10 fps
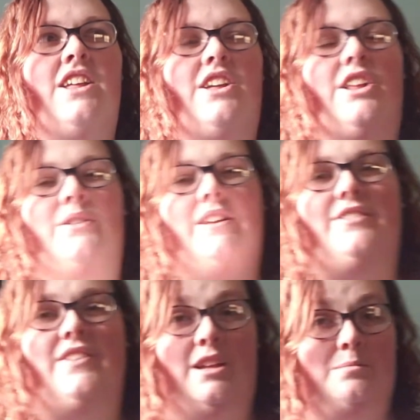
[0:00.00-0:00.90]
the only way the
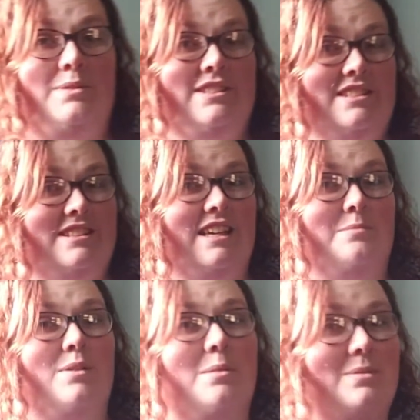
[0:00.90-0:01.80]
Valid Princess can
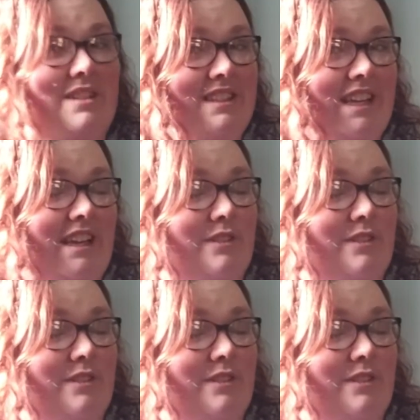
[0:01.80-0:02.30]
properly take